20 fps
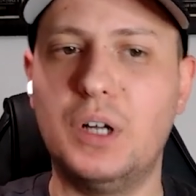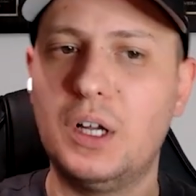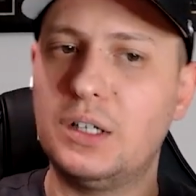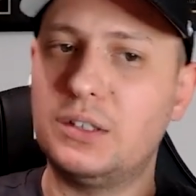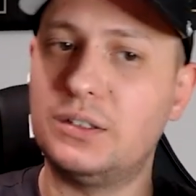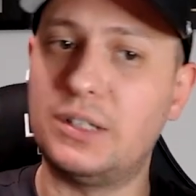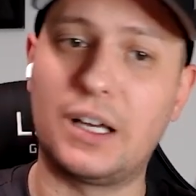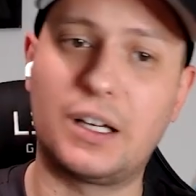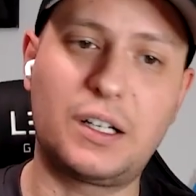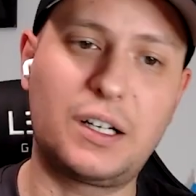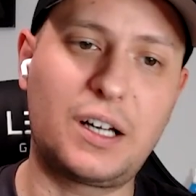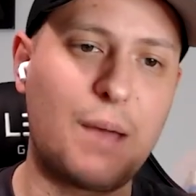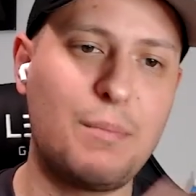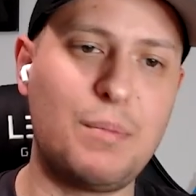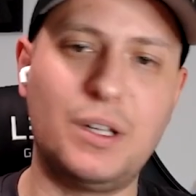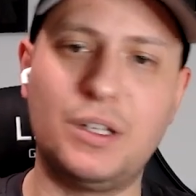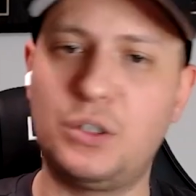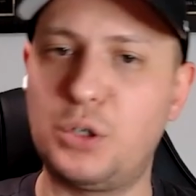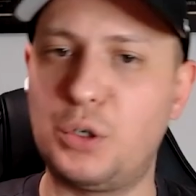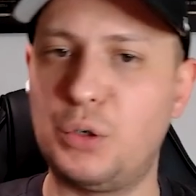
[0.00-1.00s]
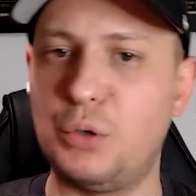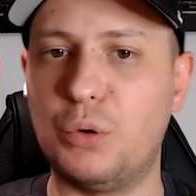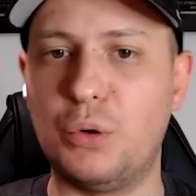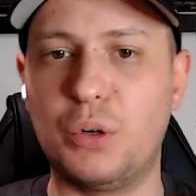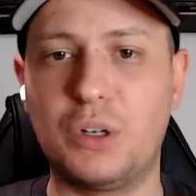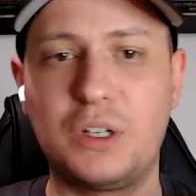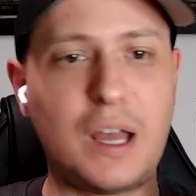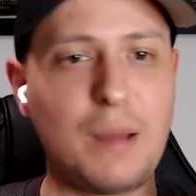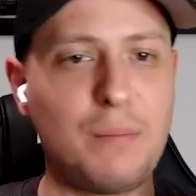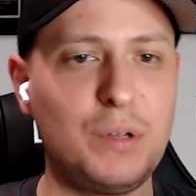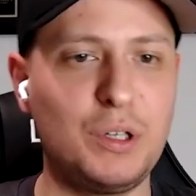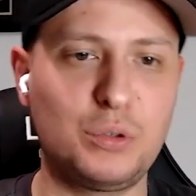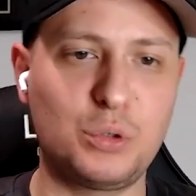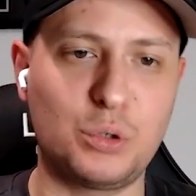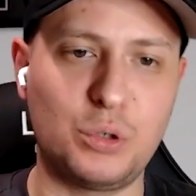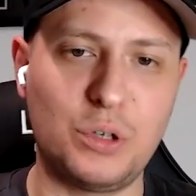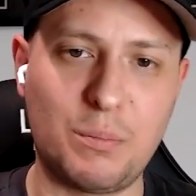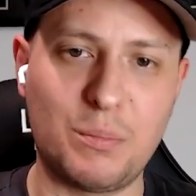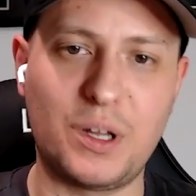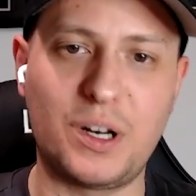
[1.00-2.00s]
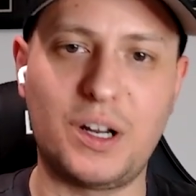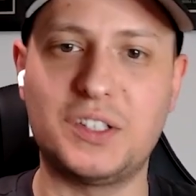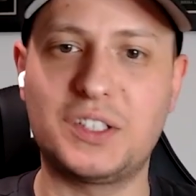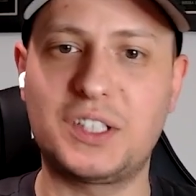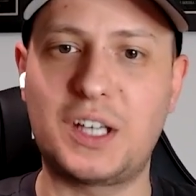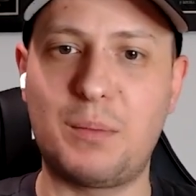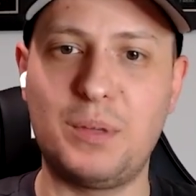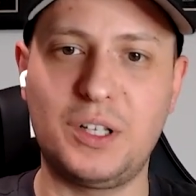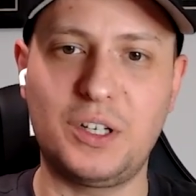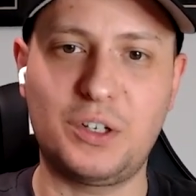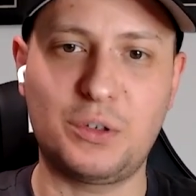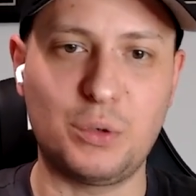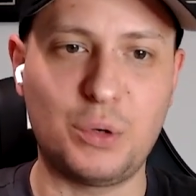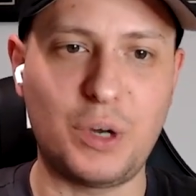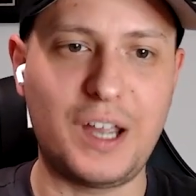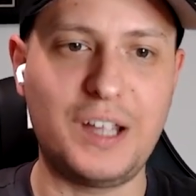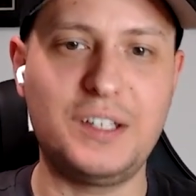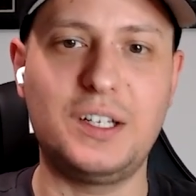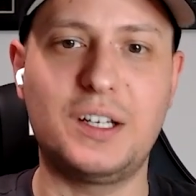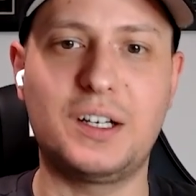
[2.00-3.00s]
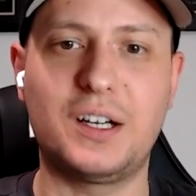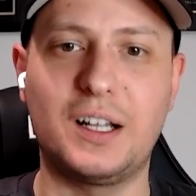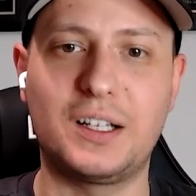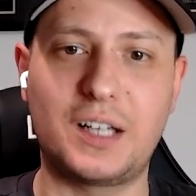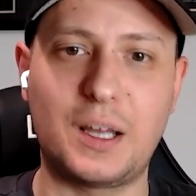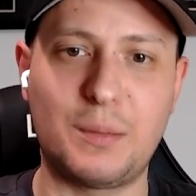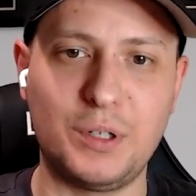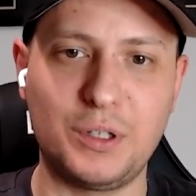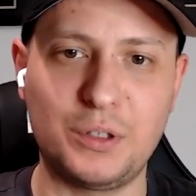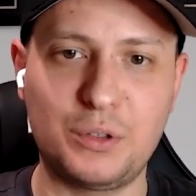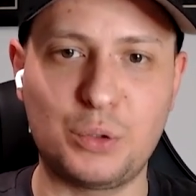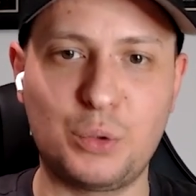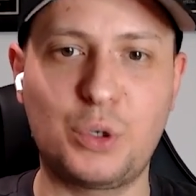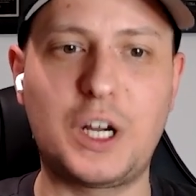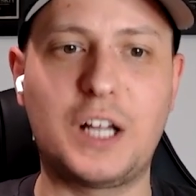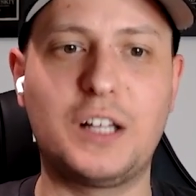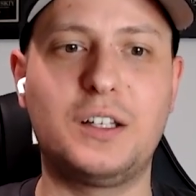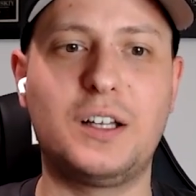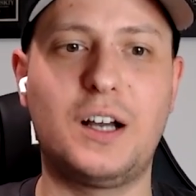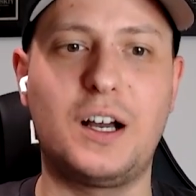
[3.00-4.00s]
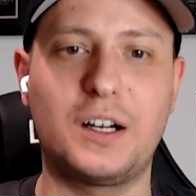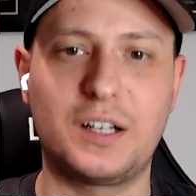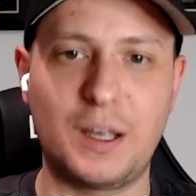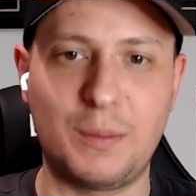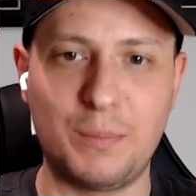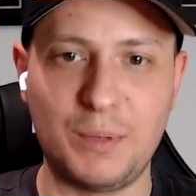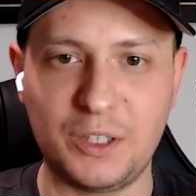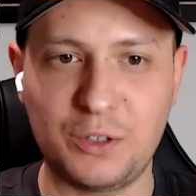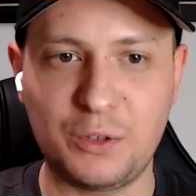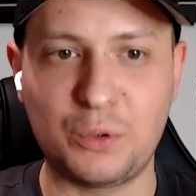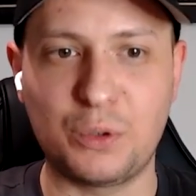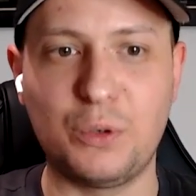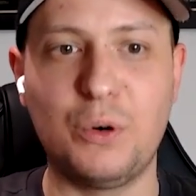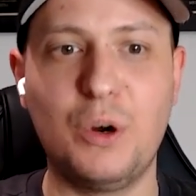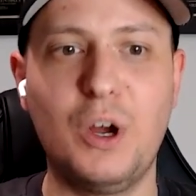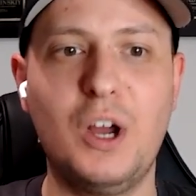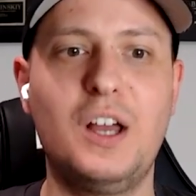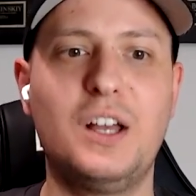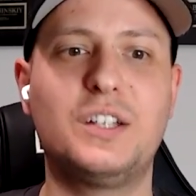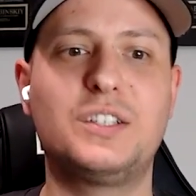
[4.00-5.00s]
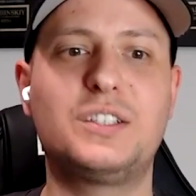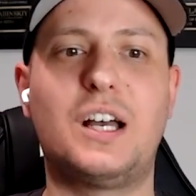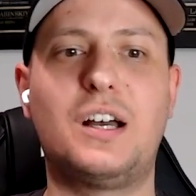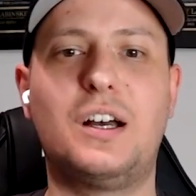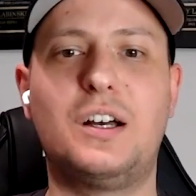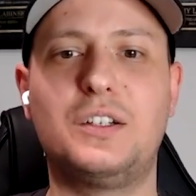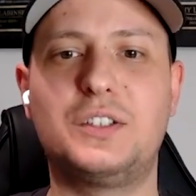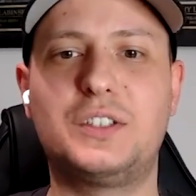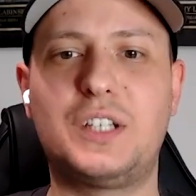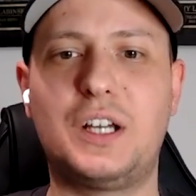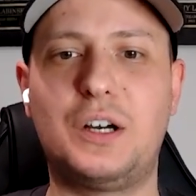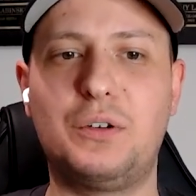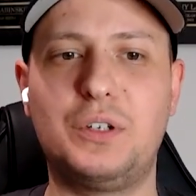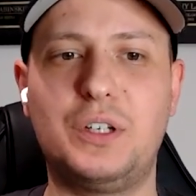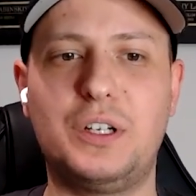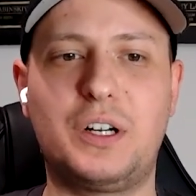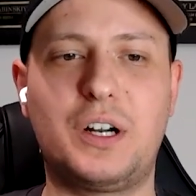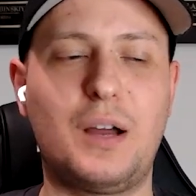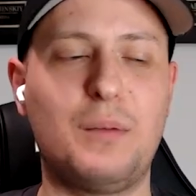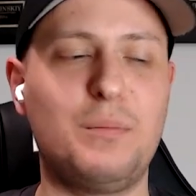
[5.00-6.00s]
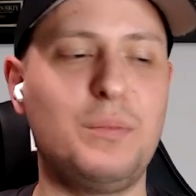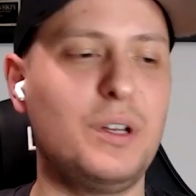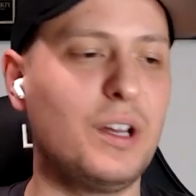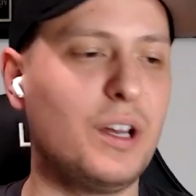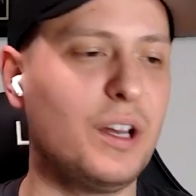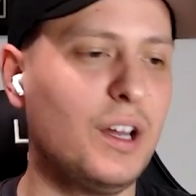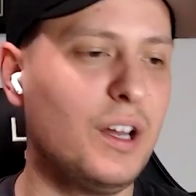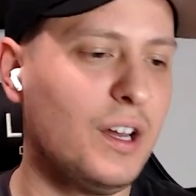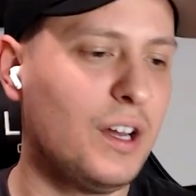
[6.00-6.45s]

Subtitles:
like cabin crew Emirates, cabin crew Etihad, cabin crew Qatar, cabin crew Saudi Arabia,